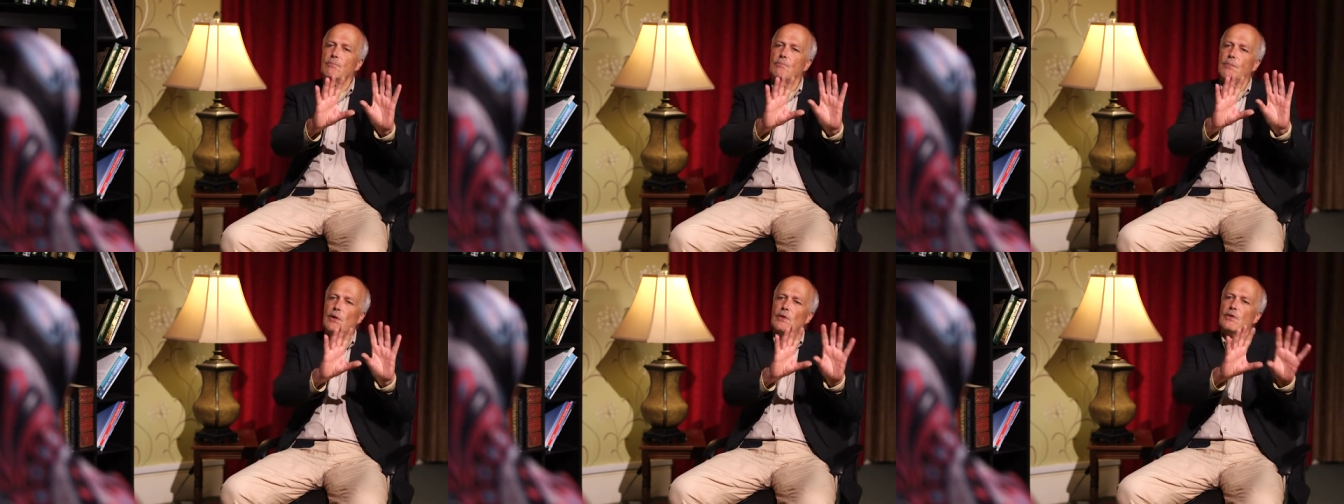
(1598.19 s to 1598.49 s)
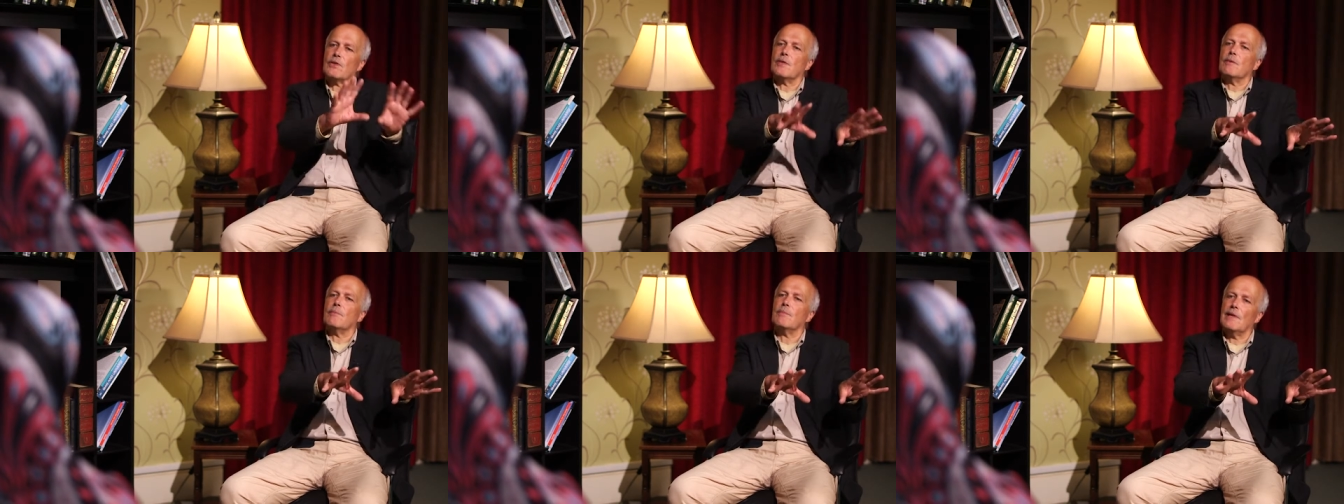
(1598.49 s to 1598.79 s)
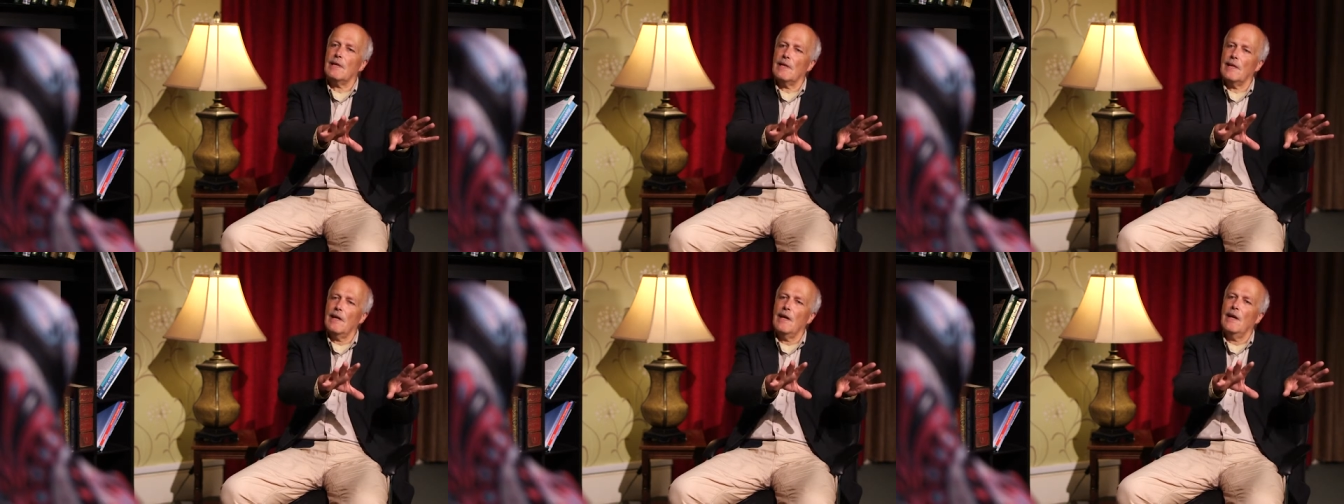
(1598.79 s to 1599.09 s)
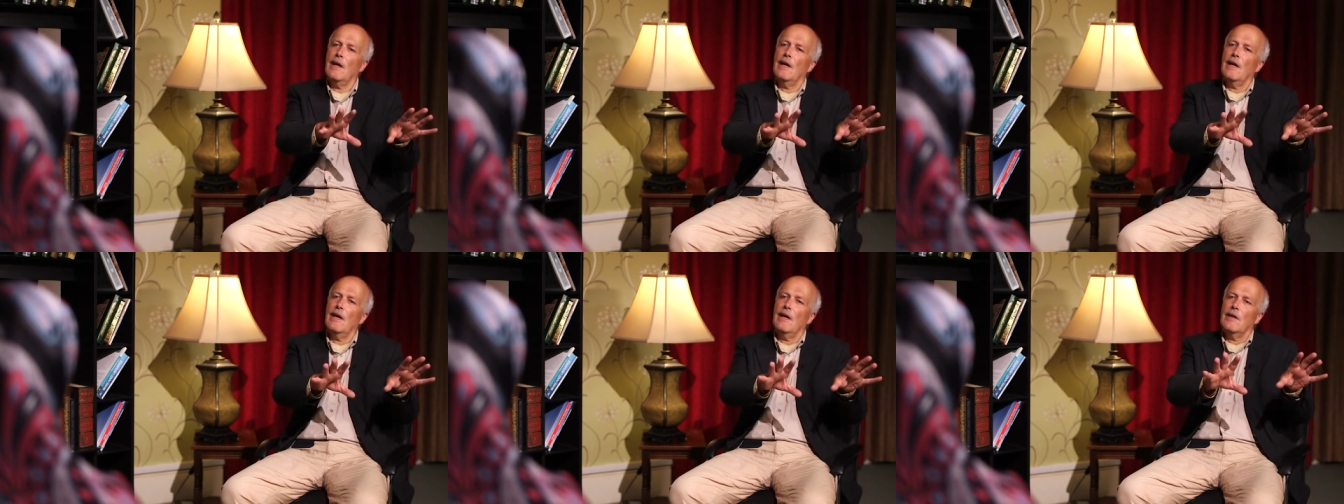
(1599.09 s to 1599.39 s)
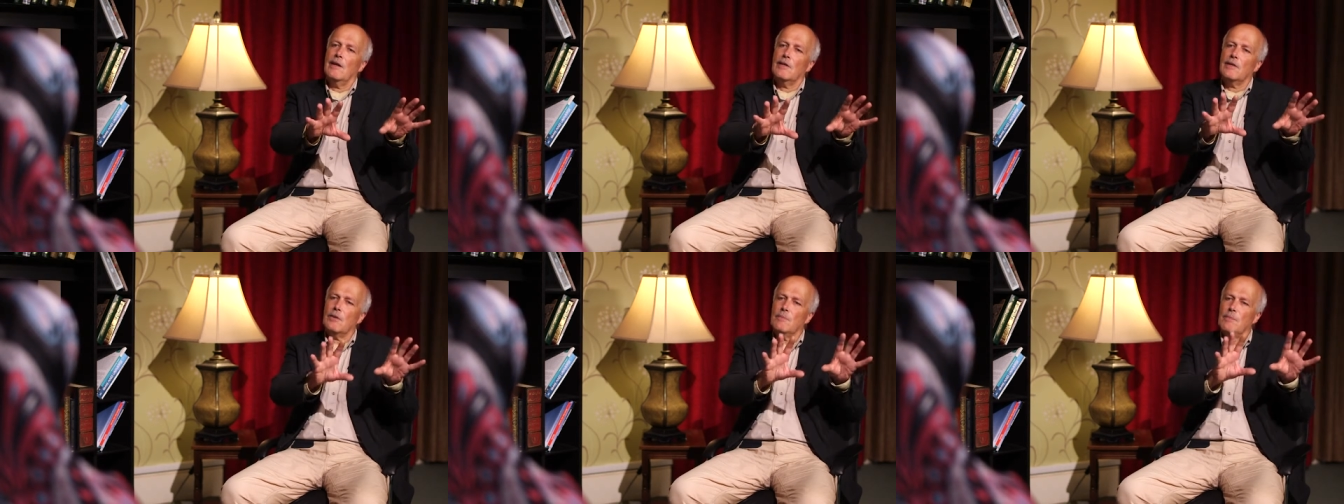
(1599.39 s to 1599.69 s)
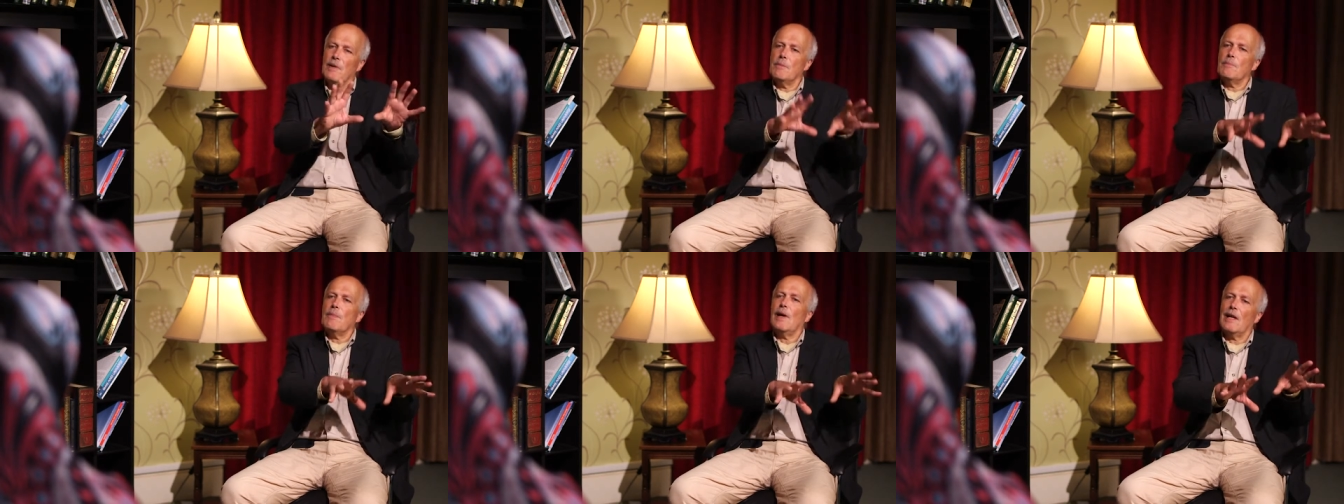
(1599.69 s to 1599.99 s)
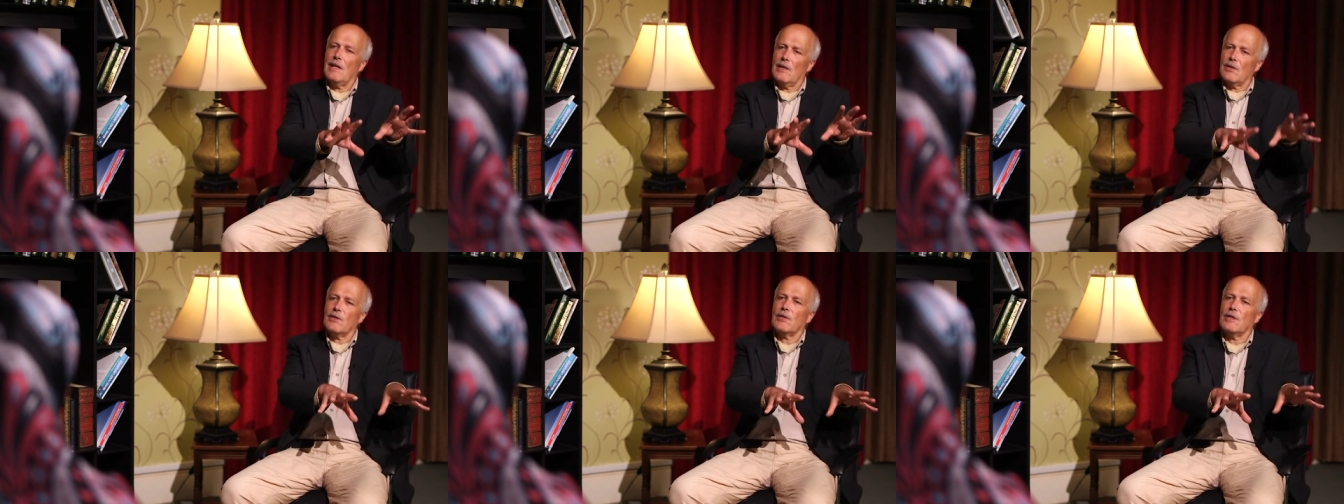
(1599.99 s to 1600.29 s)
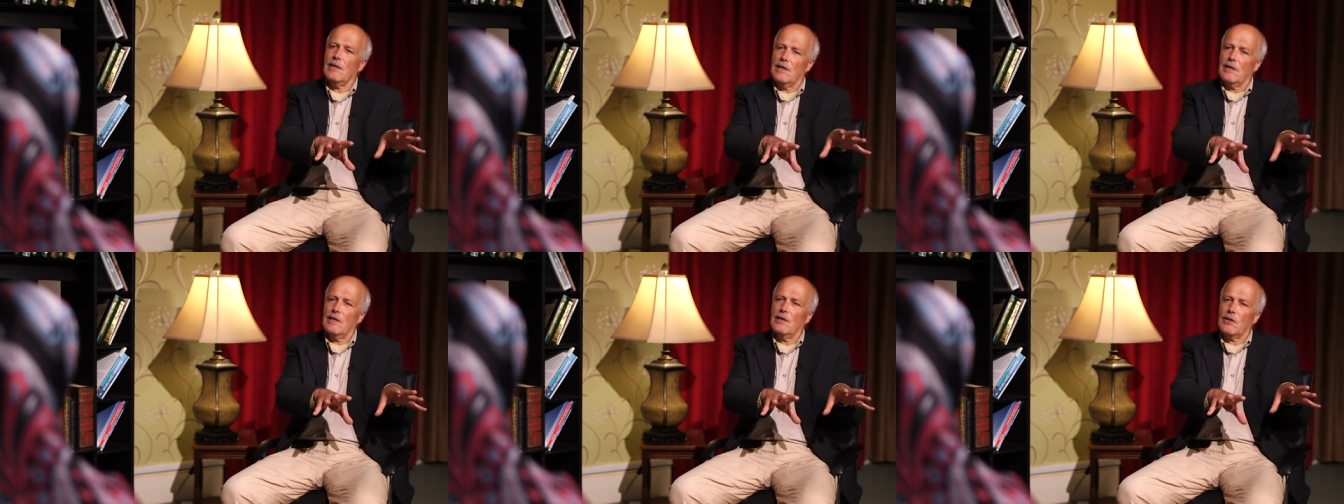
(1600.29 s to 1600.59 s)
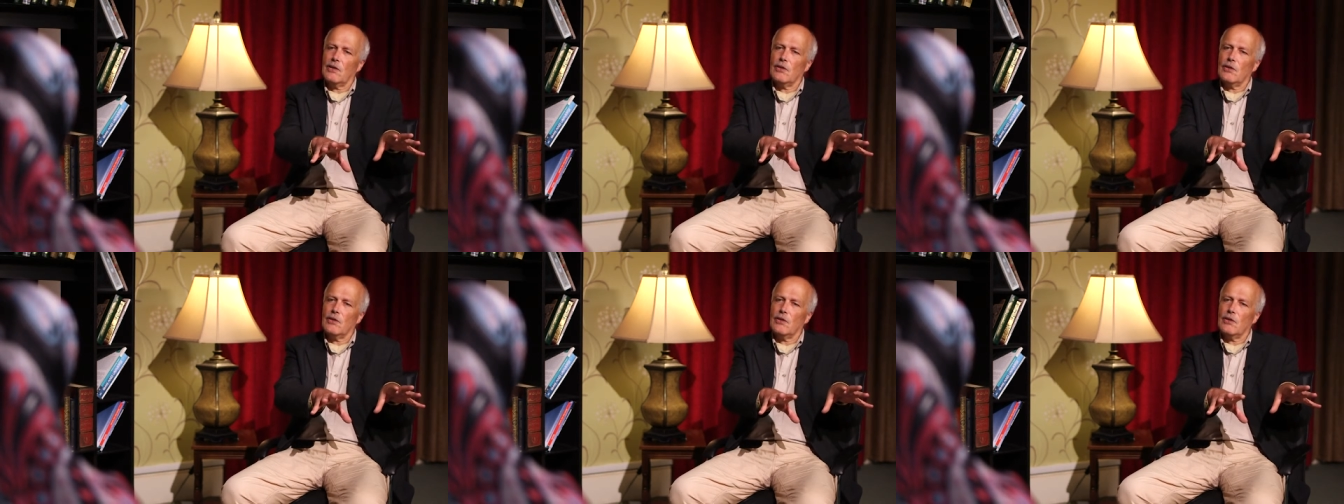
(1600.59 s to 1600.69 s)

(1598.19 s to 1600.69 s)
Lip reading: possibly to be Palestinian